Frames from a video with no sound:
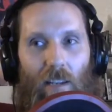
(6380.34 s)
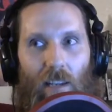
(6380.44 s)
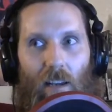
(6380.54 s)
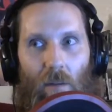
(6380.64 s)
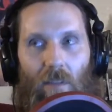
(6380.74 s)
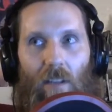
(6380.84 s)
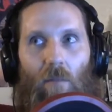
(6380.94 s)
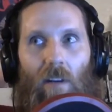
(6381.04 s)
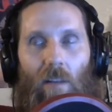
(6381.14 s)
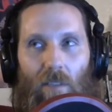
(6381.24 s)
he hummed it
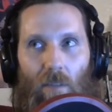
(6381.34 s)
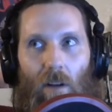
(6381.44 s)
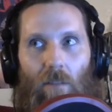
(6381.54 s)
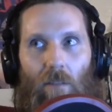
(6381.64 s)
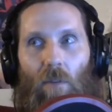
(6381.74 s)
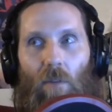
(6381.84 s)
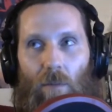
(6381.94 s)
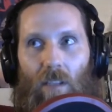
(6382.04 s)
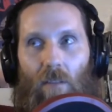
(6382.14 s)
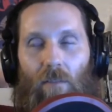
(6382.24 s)
when he was about to burn
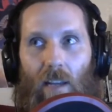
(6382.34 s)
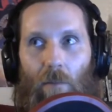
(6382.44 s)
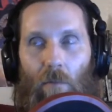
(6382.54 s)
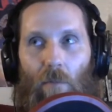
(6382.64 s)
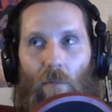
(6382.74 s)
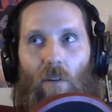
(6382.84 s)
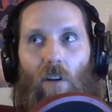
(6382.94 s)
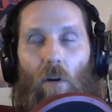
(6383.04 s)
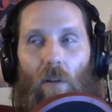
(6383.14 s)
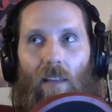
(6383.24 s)
himself because I remember
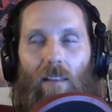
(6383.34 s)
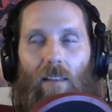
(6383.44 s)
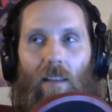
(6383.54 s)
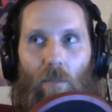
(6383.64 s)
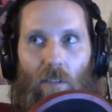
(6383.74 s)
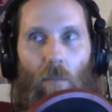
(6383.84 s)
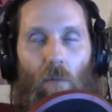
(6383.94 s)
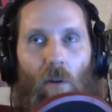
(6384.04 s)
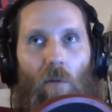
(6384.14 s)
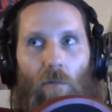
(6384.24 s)
noting that there was some
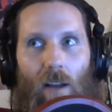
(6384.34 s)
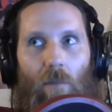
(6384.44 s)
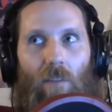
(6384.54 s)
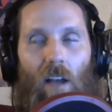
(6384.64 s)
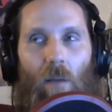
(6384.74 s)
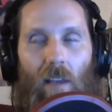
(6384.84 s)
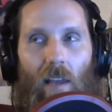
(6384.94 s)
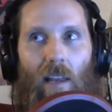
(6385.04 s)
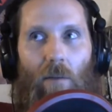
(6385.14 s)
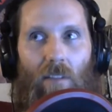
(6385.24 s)
point where Ray was humming it
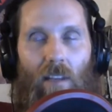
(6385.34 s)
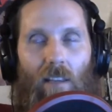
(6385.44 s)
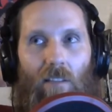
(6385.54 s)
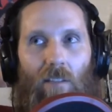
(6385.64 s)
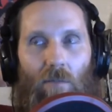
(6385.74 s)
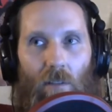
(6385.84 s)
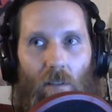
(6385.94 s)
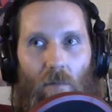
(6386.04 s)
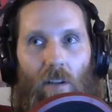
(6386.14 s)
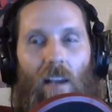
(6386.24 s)
and I was like, this is really
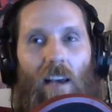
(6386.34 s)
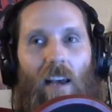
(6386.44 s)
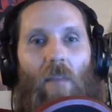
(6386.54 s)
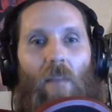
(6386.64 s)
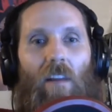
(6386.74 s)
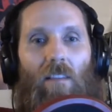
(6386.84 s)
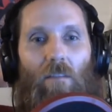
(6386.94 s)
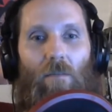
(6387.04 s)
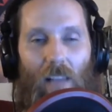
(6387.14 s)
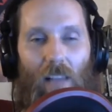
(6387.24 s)
weird. And then in the
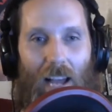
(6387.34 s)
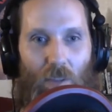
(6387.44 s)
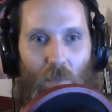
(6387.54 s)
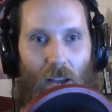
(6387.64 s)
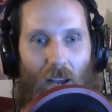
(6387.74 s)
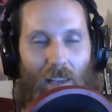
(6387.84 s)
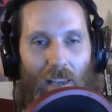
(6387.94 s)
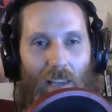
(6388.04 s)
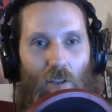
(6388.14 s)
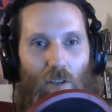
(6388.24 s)
flashback,
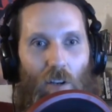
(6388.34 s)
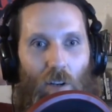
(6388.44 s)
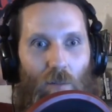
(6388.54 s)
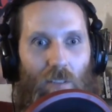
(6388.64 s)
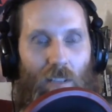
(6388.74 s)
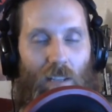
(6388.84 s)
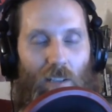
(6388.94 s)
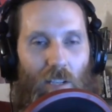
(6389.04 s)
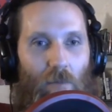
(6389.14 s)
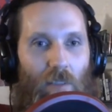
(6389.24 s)
it shows that
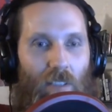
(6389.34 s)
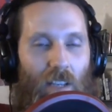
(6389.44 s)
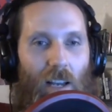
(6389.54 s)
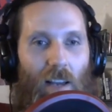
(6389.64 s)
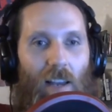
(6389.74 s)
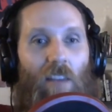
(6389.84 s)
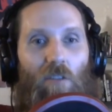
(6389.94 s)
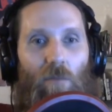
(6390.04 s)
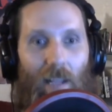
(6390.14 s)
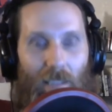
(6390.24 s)
she was
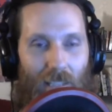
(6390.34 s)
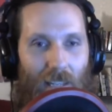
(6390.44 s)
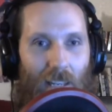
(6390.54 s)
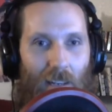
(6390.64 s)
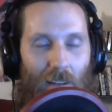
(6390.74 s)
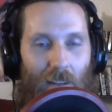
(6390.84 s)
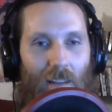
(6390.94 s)
interested in